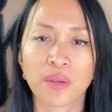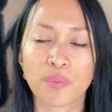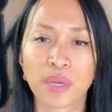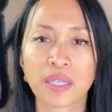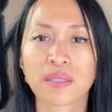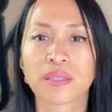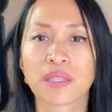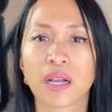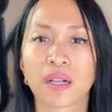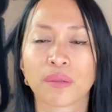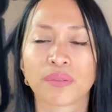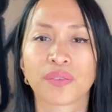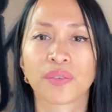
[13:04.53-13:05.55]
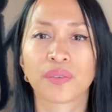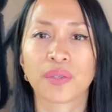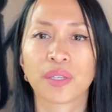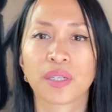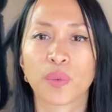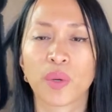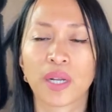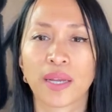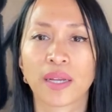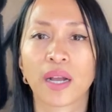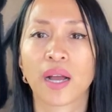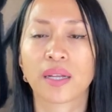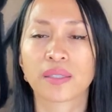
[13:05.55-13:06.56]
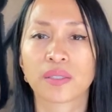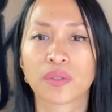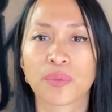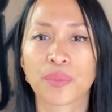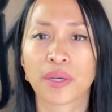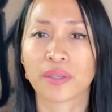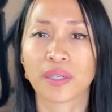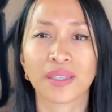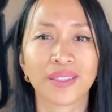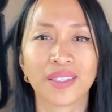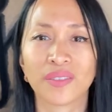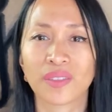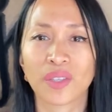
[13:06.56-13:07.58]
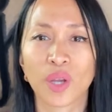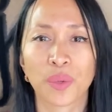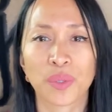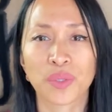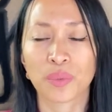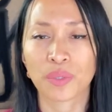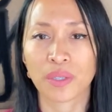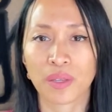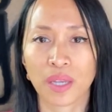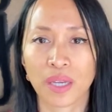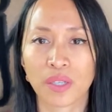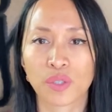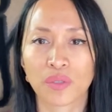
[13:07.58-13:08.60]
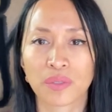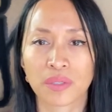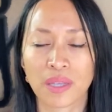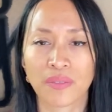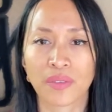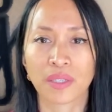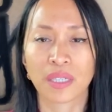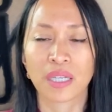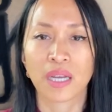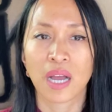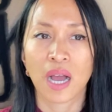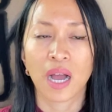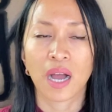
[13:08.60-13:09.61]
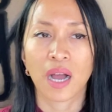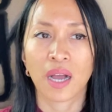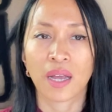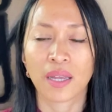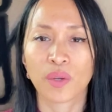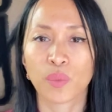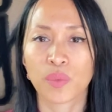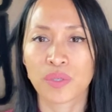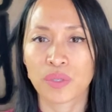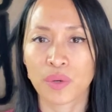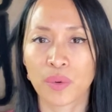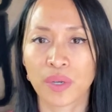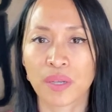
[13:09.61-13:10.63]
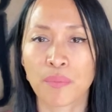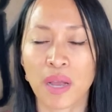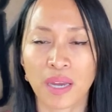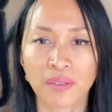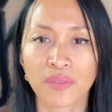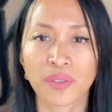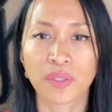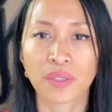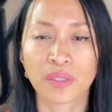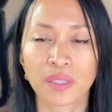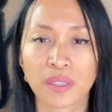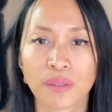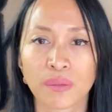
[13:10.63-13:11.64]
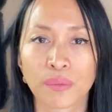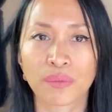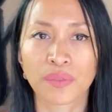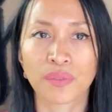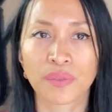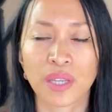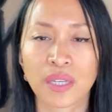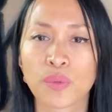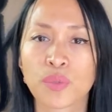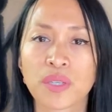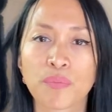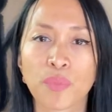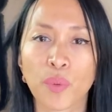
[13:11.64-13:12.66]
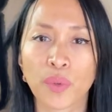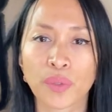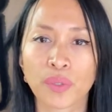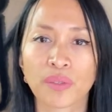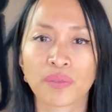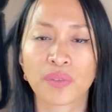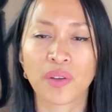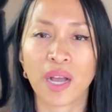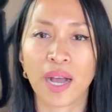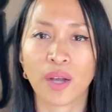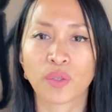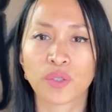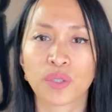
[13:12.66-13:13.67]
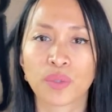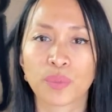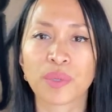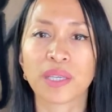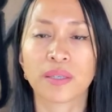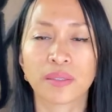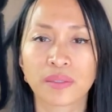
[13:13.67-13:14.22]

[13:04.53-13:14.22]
myself. When I got to America, even though I was only the age of 7, I was already mindful of that. It was important of how to be